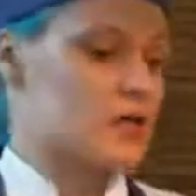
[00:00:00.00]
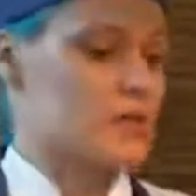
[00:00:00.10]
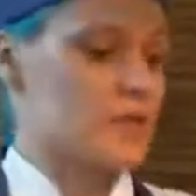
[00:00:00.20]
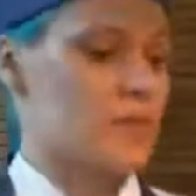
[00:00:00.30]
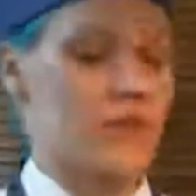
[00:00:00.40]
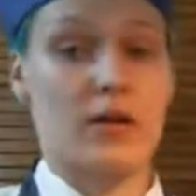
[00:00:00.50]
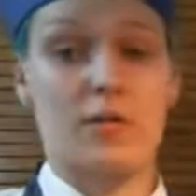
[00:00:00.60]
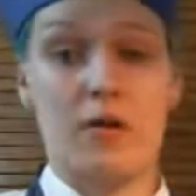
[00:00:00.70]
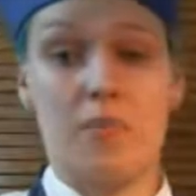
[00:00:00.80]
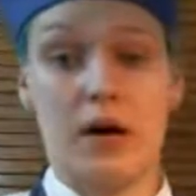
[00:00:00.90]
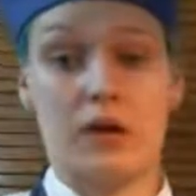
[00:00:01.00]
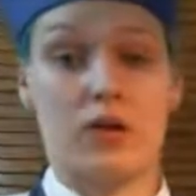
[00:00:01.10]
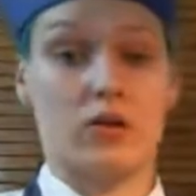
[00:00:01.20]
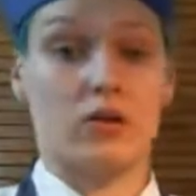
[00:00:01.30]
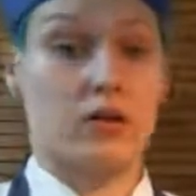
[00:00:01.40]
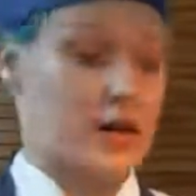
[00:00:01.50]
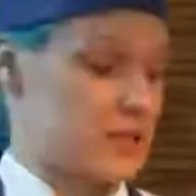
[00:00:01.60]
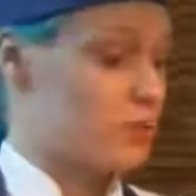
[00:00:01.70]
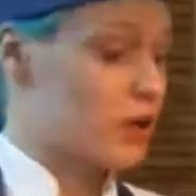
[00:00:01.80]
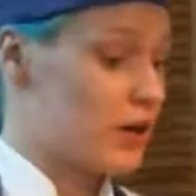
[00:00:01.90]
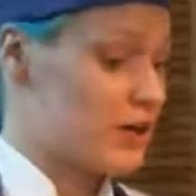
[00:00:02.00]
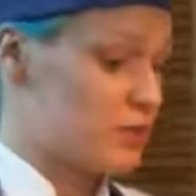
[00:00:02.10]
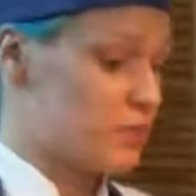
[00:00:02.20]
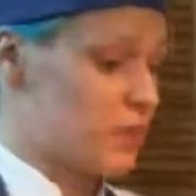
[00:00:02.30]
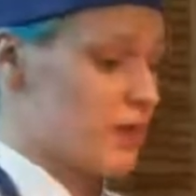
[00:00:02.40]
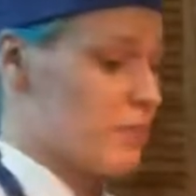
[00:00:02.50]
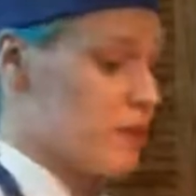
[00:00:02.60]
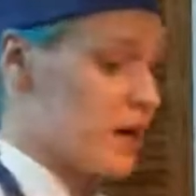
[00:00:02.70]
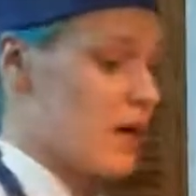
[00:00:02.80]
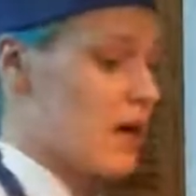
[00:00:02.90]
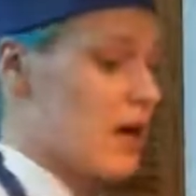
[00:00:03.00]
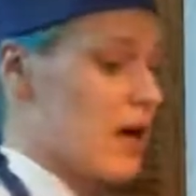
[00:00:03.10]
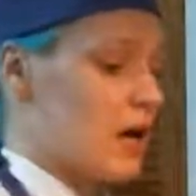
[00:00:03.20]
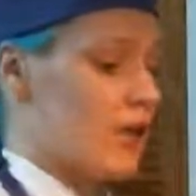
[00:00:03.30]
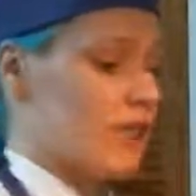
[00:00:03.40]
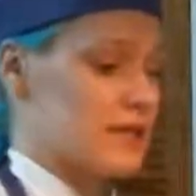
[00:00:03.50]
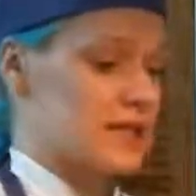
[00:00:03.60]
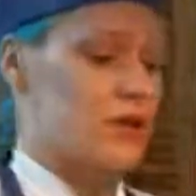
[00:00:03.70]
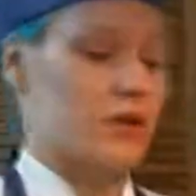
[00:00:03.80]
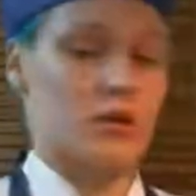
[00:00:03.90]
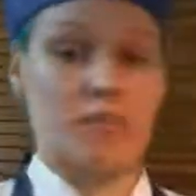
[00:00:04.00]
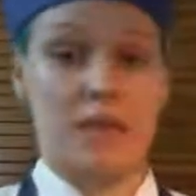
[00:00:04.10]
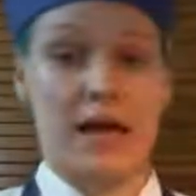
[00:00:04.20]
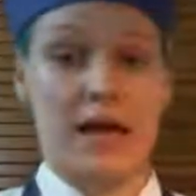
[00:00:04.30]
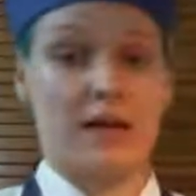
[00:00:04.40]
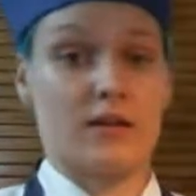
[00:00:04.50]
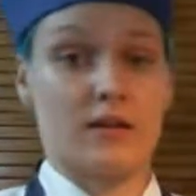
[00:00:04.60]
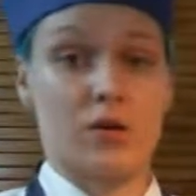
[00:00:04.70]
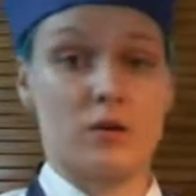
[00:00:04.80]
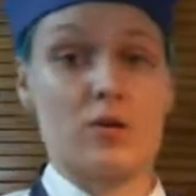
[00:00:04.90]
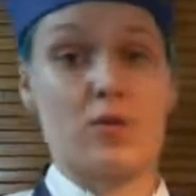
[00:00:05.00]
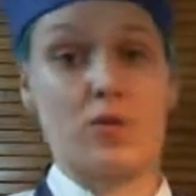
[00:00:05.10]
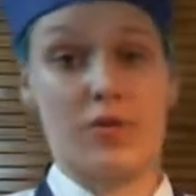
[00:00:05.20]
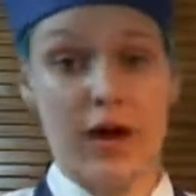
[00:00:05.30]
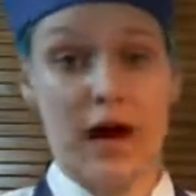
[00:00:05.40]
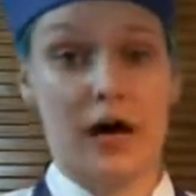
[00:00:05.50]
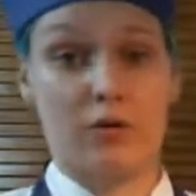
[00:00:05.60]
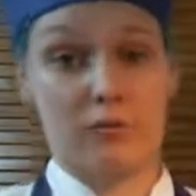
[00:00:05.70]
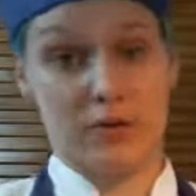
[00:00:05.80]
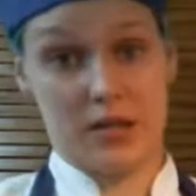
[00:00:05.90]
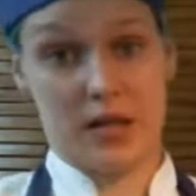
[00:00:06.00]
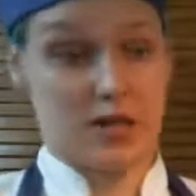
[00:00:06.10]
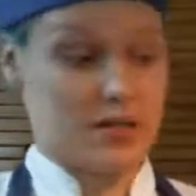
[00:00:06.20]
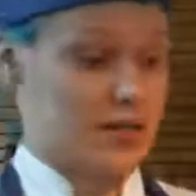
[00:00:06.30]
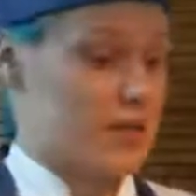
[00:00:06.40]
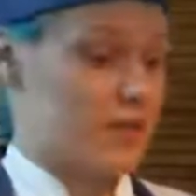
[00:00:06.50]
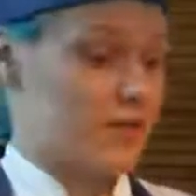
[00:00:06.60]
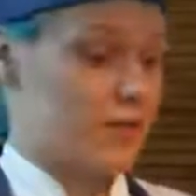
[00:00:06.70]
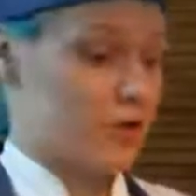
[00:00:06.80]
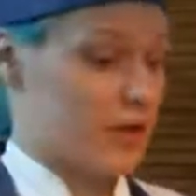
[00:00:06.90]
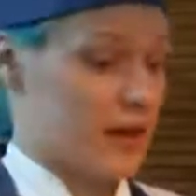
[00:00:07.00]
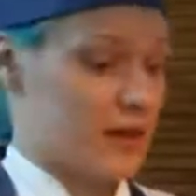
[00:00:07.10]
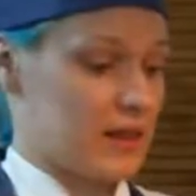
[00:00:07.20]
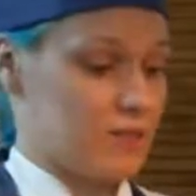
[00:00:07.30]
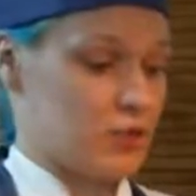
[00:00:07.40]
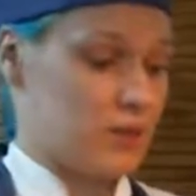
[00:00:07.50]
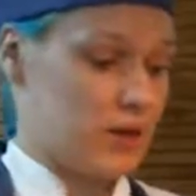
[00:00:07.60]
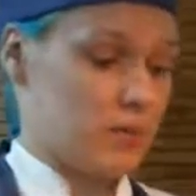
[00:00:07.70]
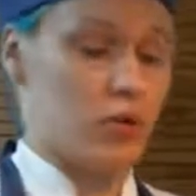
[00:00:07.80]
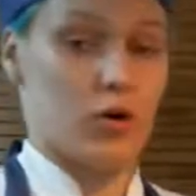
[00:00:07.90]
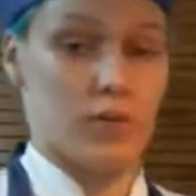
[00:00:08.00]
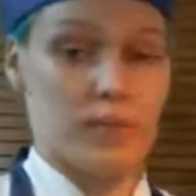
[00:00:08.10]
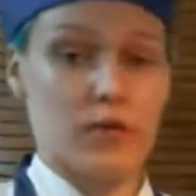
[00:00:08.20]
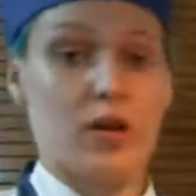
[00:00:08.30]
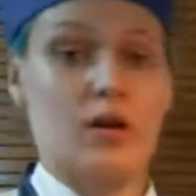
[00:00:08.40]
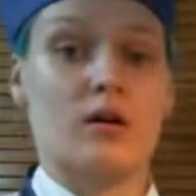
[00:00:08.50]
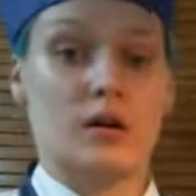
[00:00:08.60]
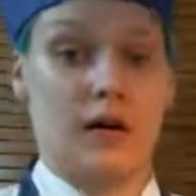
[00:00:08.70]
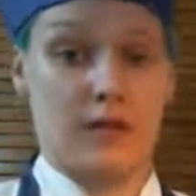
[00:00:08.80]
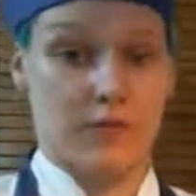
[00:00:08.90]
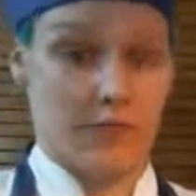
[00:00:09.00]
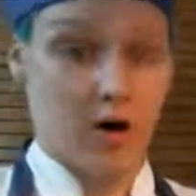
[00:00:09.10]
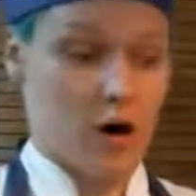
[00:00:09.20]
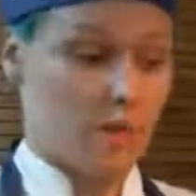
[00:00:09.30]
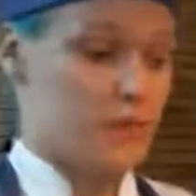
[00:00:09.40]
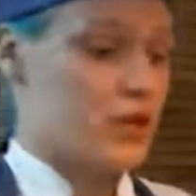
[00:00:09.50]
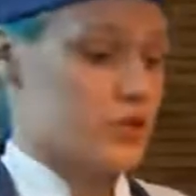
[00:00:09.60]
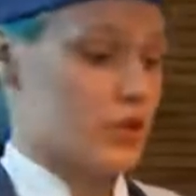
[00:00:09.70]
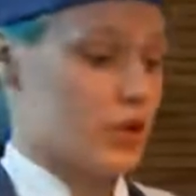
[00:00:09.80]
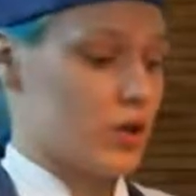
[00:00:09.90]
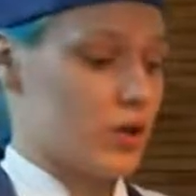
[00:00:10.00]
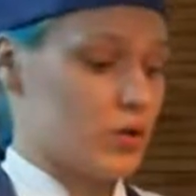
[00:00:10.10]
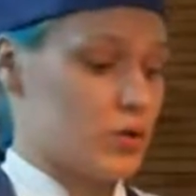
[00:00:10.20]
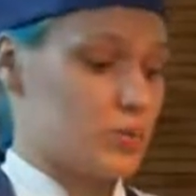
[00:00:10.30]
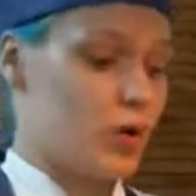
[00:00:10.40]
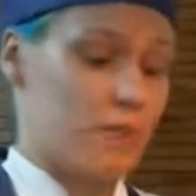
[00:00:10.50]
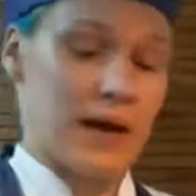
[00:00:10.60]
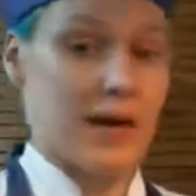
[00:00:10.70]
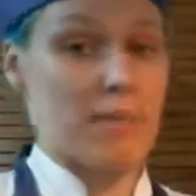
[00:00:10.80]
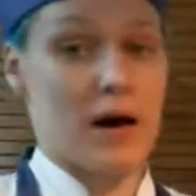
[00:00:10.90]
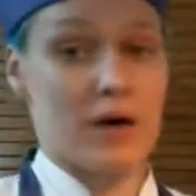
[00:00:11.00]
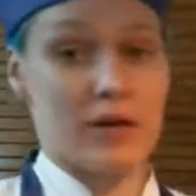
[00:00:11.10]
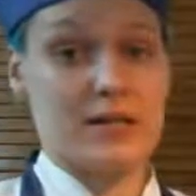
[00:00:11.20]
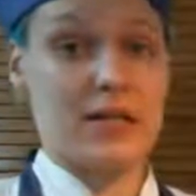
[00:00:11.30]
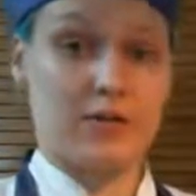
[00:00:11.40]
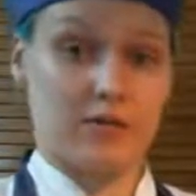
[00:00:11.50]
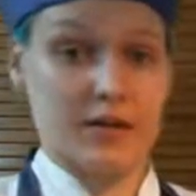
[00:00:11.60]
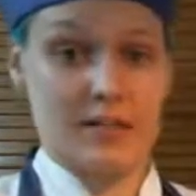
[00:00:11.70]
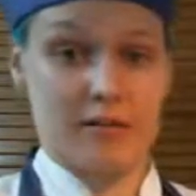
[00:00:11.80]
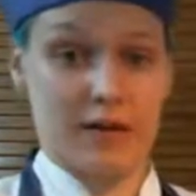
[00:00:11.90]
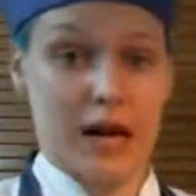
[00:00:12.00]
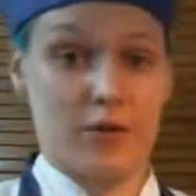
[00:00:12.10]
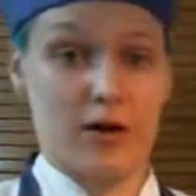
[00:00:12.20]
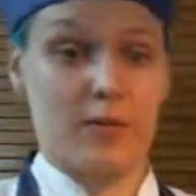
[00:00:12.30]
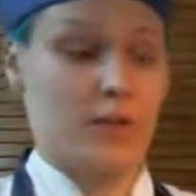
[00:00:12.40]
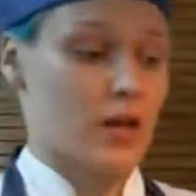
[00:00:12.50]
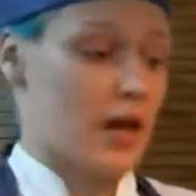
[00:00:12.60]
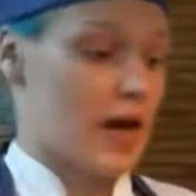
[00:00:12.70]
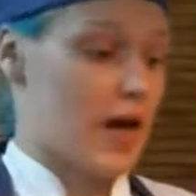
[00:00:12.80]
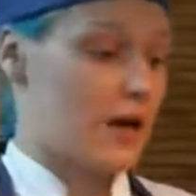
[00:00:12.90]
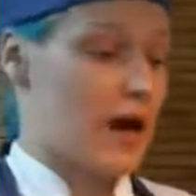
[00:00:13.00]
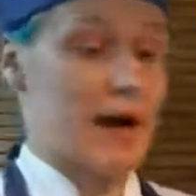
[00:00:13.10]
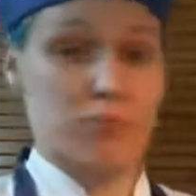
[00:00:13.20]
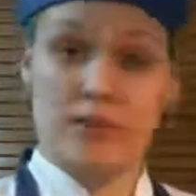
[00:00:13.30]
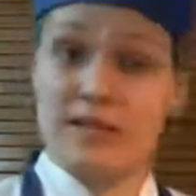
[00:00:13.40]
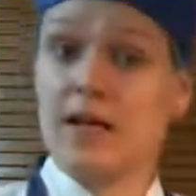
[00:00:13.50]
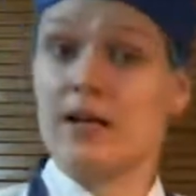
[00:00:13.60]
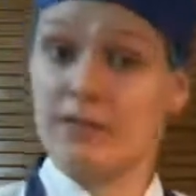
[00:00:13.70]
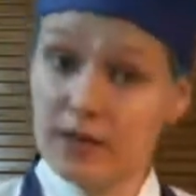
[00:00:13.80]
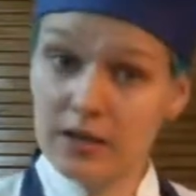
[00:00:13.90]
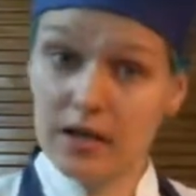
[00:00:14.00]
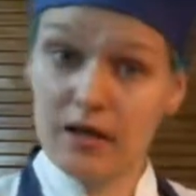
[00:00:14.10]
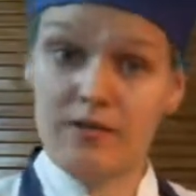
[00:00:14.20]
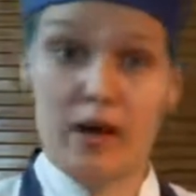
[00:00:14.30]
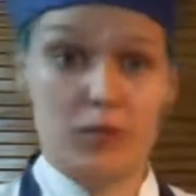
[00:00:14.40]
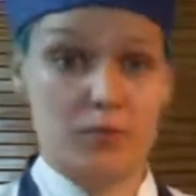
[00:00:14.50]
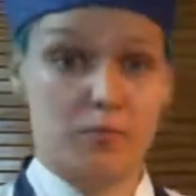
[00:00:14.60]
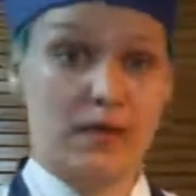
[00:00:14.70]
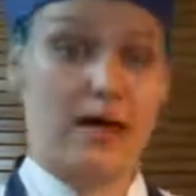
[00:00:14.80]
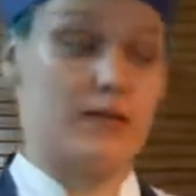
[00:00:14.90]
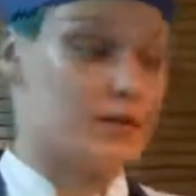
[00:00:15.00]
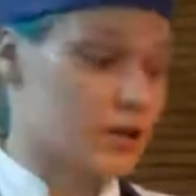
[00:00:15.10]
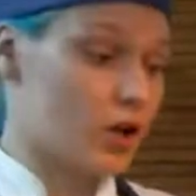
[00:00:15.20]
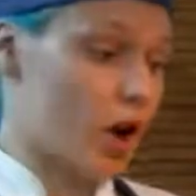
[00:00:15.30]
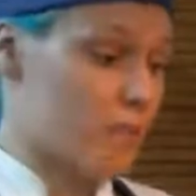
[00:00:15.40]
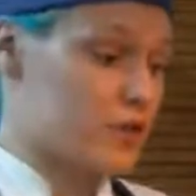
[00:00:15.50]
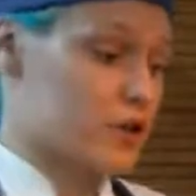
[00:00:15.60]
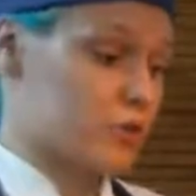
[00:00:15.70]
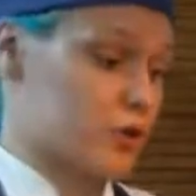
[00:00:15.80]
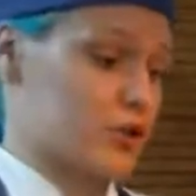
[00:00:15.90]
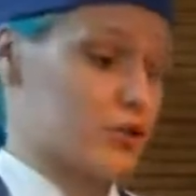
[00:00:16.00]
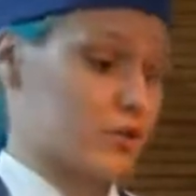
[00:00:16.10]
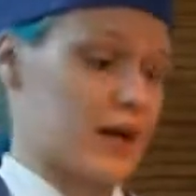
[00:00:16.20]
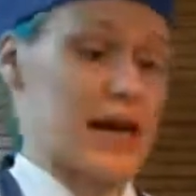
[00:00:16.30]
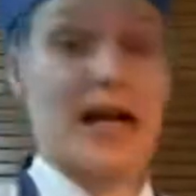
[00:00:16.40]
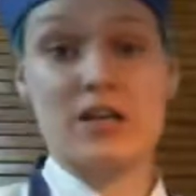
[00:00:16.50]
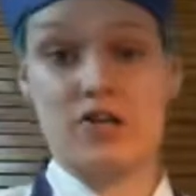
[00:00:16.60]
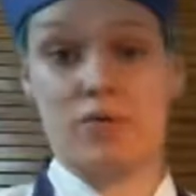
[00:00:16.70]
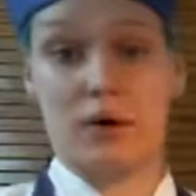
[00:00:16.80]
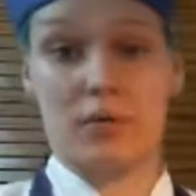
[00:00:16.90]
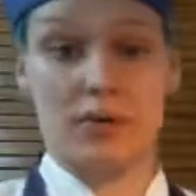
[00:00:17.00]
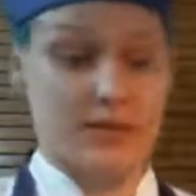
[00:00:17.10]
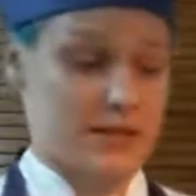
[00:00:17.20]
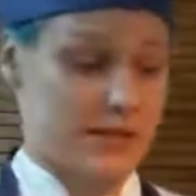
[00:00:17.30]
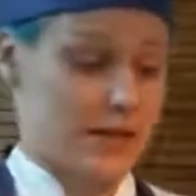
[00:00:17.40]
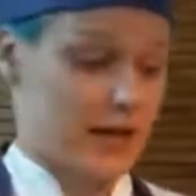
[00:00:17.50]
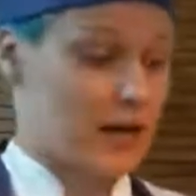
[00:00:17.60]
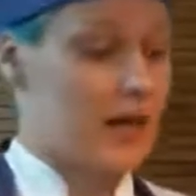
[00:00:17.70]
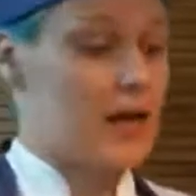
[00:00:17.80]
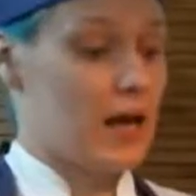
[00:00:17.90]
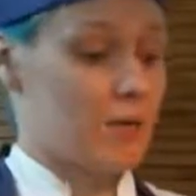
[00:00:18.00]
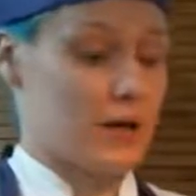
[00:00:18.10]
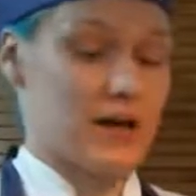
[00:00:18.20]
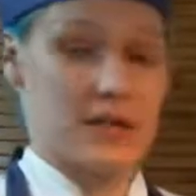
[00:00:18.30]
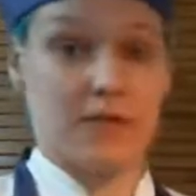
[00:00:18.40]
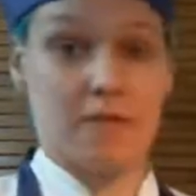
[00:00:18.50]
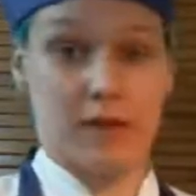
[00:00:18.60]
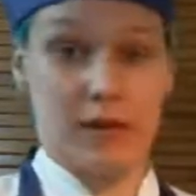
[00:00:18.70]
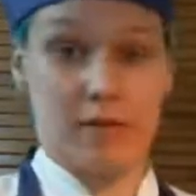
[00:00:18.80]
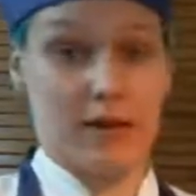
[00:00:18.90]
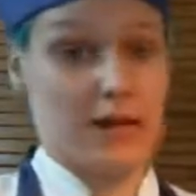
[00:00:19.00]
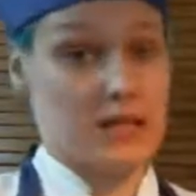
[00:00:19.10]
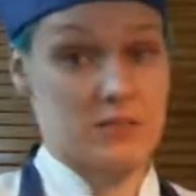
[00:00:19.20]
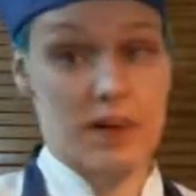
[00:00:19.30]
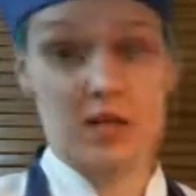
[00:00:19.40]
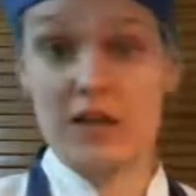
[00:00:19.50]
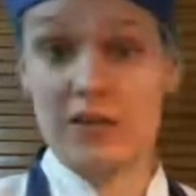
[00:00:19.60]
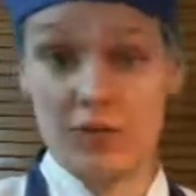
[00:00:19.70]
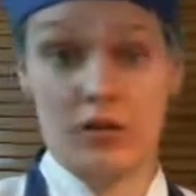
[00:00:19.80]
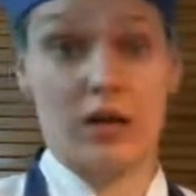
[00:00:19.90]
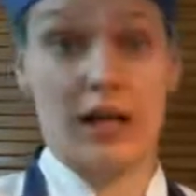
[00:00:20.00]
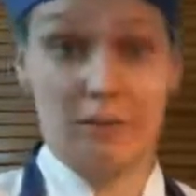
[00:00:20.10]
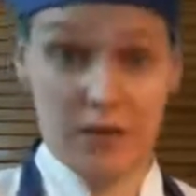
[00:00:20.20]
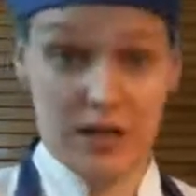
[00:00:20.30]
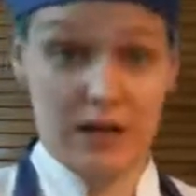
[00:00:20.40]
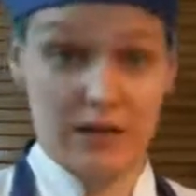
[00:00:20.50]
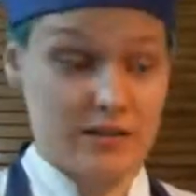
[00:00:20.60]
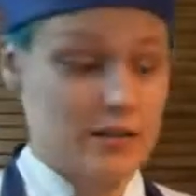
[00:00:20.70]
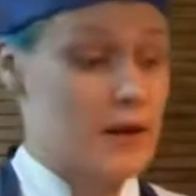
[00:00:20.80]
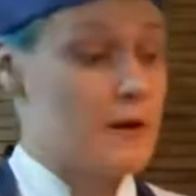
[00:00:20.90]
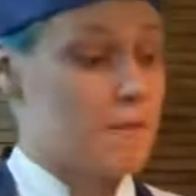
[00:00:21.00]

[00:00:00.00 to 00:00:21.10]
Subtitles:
Some of them might not look as pretty as you put them in, and obviously you can make those without bananas if you like them to be more kind of firm. So you can use more baking powder, self-raising flour, and apple cider vinegar. That would be another option, would just create extra bubbles inside and be nice and fluffy, especially if you don't like bananas.